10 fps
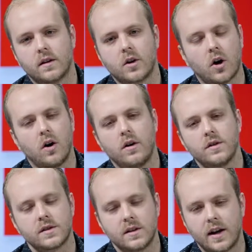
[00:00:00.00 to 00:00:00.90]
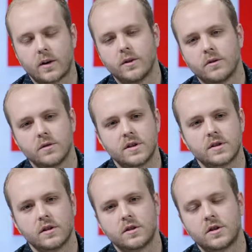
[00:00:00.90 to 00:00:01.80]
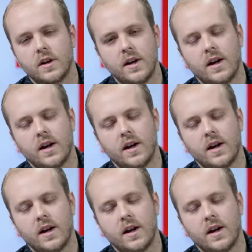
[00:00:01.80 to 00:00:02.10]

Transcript: calls, equity research,